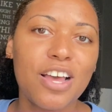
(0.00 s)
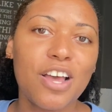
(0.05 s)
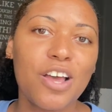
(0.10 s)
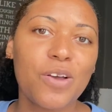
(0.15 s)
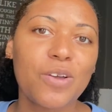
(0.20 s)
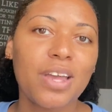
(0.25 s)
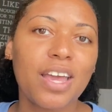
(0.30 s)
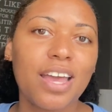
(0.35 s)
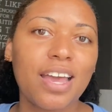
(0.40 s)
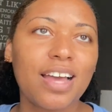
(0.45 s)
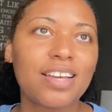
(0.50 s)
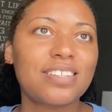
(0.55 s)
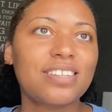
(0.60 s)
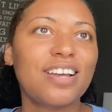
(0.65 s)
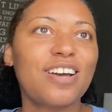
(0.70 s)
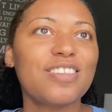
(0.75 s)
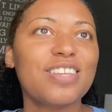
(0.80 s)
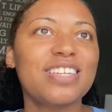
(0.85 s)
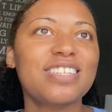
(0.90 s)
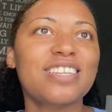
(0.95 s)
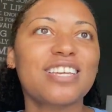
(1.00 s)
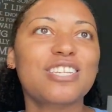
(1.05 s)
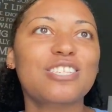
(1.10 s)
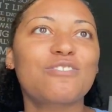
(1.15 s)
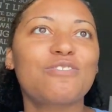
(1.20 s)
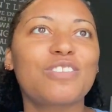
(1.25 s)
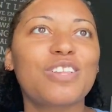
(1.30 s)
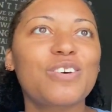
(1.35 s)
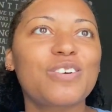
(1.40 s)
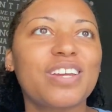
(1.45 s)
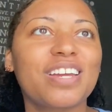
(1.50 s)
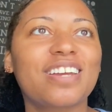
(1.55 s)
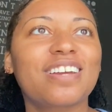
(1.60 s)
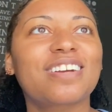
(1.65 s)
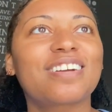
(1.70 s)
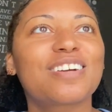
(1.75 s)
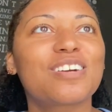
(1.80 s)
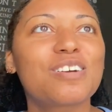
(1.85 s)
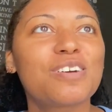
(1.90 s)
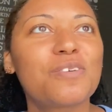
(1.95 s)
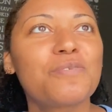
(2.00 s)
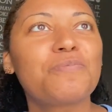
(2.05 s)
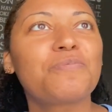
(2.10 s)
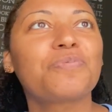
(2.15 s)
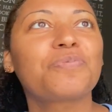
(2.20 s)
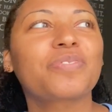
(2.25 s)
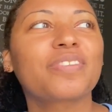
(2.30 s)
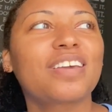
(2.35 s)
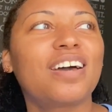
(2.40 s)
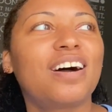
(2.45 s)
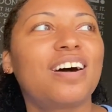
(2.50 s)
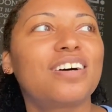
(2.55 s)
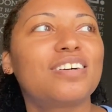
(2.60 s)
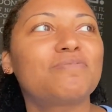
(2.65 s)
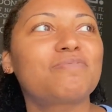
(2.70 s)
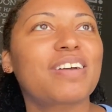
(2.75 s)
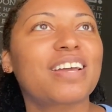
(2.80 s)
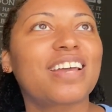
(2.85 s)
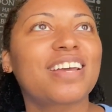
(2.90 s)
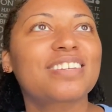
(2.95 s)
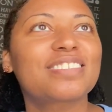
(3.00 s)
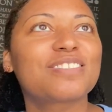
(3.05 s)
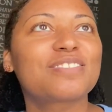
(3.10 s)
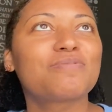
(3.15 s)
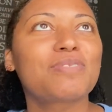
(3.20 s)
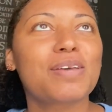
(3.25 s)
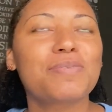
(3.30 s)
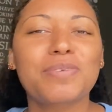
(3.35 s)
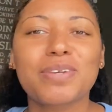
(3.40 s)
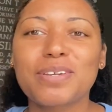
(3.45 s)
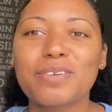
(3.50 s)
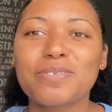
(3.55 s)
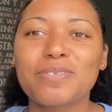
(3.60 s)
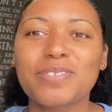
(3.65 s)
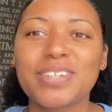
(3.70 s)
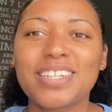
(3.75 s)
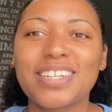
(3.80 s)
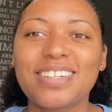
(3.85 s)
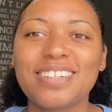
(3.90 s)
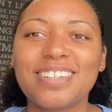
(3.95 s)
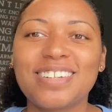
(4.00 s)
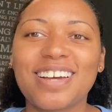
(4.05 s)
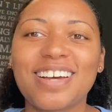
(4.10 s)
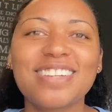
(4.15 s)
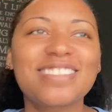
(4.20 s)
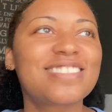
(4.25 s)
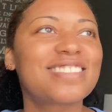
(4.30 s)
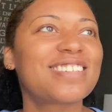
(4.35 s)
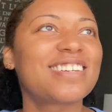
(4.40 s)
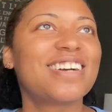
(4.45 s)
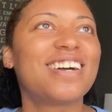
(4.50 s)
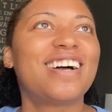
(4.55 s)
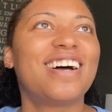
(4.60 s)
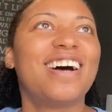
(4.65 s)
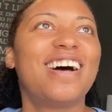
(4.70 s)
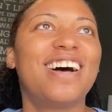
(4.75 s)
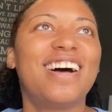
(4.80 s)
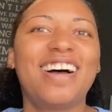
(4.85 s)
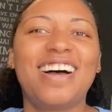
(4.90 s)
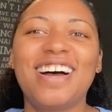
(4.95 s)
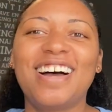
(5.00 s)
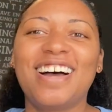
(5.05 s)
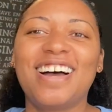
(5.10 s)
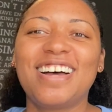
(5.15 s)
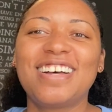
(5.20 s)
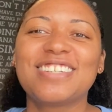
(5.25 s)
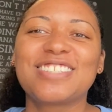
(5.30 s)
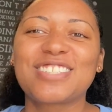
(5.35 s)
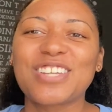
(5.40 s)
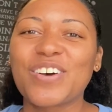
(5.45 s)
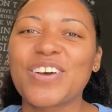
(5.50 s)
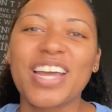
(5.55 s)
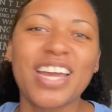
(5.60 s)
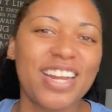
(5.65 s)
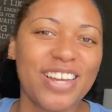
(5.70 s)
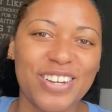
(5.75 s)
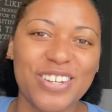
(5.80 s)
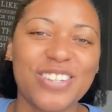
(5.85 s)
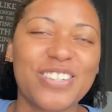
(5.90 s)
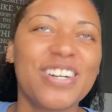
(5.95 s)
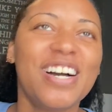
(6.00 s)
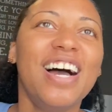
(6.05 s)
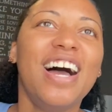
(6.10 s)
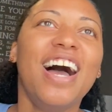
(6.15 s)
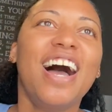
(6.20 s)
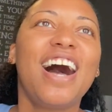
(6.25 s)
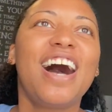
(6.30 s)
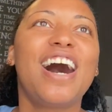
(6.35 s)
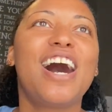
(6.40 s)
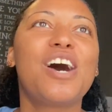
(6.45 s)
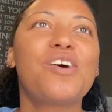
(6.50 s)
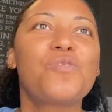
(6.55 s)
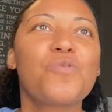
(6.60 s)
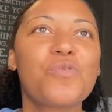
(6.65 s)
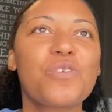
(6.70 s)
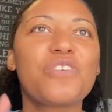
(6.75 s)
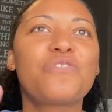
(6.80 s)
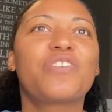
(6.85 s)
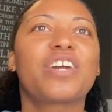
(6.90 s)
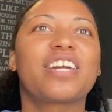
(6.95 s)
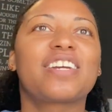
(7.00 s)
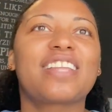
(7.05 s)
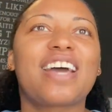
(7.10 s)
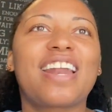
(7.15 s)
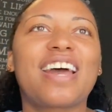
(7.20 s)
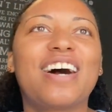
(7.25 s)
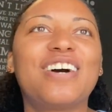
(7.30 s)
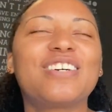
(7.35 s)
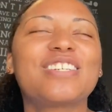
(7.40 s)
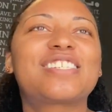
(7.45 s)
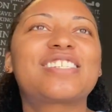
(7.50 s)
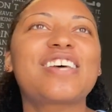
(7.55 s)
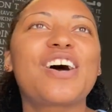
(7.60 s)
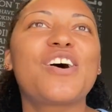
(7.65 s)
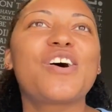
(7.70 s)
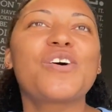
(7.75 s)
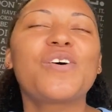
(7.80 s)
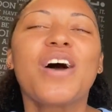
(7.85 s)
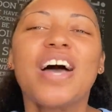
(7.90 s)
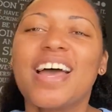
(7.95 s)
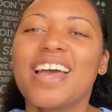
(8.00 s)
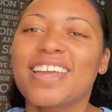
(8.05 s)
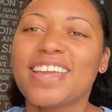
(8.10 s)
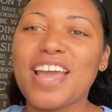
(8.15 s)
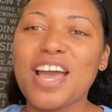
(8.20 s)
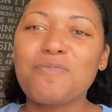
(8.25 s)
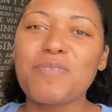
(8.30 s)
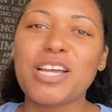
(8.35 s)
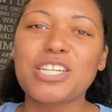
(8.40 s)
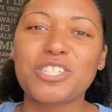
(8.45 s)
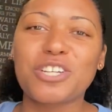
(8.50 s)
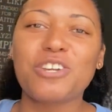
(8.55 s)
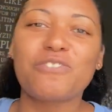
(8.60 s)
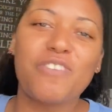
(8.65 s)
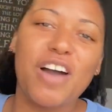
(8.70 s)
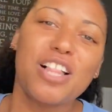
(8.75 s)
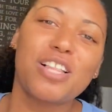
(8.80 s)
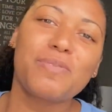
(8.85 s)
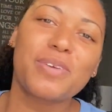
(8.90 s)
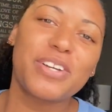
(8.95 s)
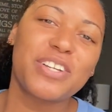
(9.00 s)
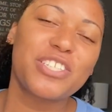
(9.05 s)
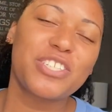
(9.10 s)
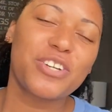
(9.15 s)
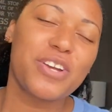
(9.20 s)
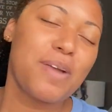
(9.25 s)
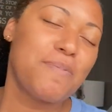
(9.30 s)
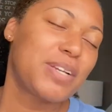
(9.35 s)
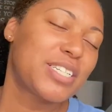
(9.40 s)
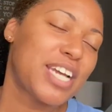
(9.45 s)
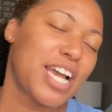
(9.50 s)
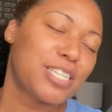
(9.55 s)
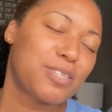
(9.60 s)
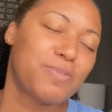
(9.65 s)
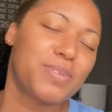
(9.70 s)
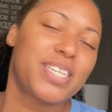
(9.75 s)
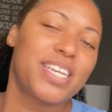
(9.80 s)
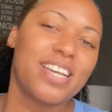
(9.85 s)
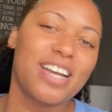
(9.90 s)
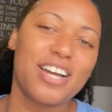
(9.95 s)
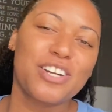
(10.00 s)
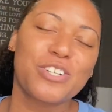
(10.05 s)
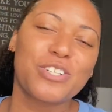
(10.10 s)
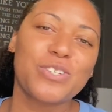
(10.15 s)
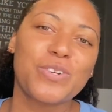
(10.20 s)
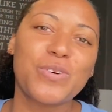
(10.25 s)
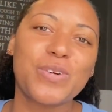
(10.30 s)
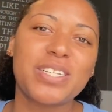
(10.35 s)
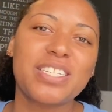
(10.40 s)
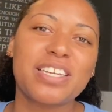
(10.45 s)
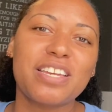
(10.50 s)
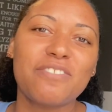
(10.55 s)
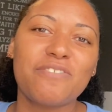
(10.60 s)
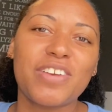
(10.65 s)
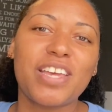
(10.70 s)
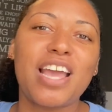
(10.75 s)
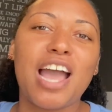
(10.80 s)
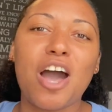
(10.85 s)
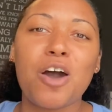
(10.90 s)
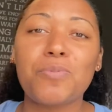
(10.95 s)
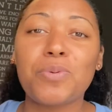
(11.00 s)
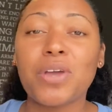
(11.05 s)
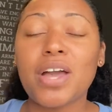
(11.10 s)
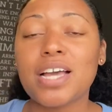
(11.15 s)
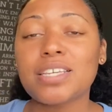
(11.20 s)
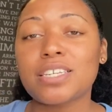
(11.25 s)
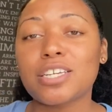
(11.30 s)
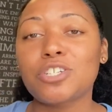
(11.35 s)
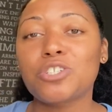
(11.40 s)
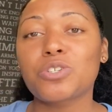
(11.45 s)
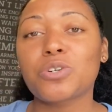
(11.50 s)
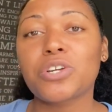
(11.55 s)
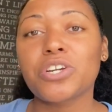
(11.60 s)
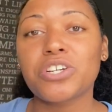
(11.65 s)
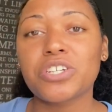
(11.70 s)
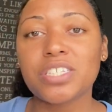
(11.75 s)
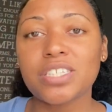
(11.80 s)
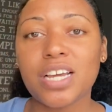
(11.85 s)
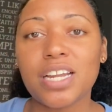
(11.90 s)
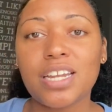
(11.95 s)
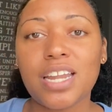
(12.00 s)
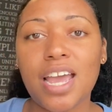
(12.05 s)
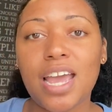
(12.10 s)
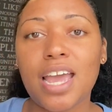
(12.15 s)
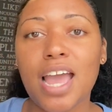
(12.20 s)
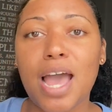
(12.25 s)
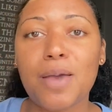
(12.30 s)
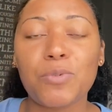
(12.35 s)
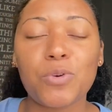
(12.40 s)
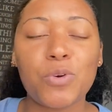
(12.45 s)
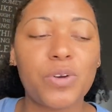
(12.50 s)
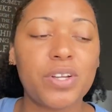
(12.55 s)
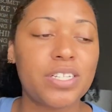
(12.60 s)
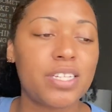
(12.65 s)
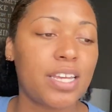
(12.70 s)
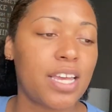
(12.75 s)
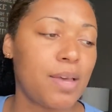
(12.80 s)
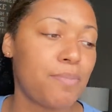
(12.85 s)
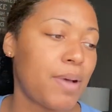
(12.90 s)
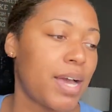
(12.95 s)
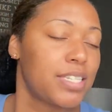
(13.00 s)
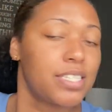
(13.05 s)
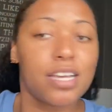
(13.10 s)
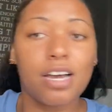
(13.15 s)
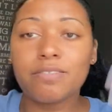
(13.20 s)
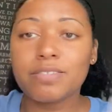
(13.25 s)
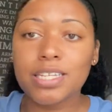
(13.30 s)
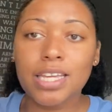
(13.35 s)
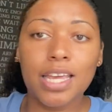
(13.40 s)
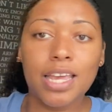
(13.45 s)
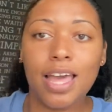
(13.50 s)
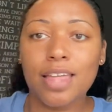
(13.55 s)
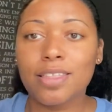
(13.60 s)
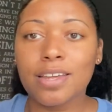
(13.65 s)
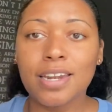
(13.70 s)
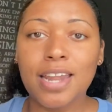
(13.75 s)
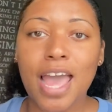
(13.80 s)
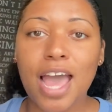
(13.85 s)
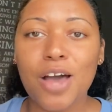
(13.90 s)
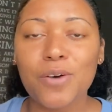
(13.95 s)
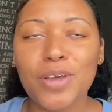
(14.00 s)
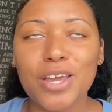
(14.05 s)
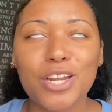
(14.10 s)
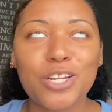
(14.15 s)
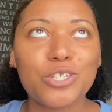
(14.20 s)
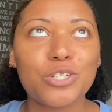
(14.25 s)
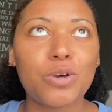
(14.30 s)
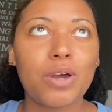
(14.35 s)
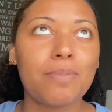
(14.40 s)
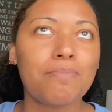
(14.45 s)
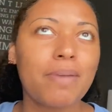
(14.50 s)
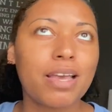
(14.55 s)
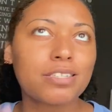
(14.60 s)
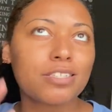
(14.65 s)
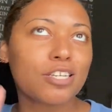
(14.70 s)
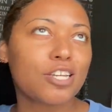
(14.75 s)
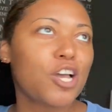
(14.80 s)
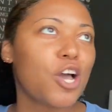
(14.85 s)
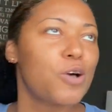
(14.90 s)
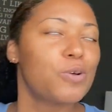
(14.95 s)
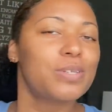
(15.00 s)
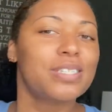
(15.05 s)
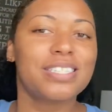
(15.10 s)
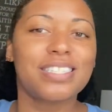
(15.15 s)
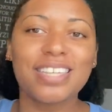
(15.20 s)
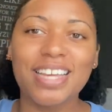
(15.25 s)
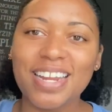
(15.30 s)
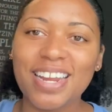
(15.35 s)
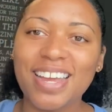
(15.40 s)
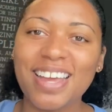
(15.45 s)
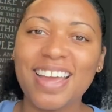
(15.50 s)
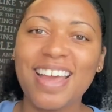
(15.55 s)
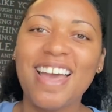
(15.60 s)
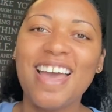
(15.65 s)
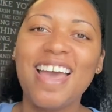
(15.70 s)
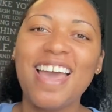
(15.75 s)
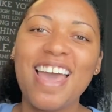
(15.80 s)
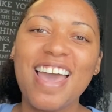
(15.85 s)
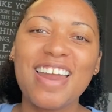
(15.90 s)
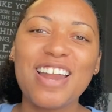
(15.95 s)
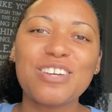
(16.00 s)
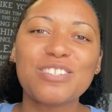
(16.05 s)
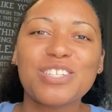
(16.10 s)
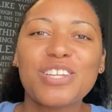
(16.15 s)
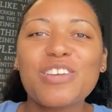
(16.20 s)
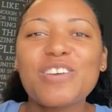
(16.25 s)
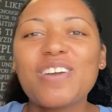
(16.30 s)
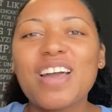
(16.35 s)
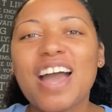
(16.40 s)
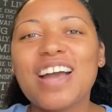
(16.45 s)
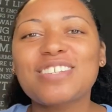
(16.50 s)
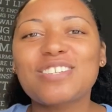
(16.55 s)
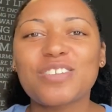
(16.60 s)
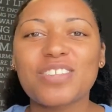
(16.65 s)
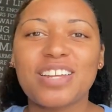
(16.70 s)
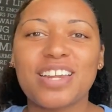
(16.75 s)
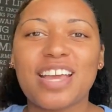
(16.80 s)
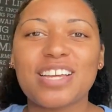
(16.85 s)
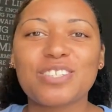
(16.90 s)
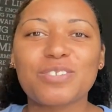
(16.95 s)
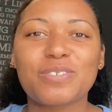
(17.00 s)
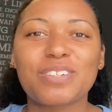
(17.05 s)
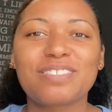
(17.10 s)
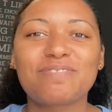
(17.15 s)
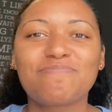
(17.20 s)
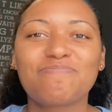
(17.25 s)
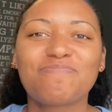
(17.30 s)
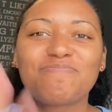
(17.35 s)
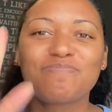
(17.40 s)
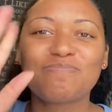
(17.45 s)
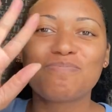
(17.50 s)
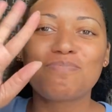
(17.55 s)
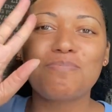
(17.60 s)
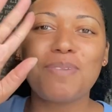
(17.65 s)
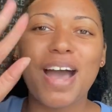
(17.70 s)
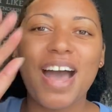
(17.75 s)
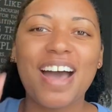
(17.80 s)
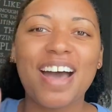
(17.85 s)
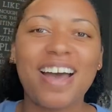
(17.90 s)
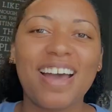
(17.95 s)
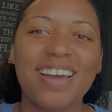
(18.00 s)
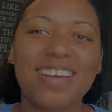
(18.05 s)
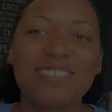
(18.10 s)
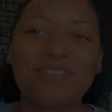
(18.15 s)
Okay. I see all these things floating. I guess maybe we didn't dust. So anywho, we'll figure that out. So yeah, make sure you follow me on Instagram at Jasmine_TV. I hope you guys enjoy your Sunday. I'm going to get myself together now and enjoy Mexico City. And I'll see you guys on the next one. Bye.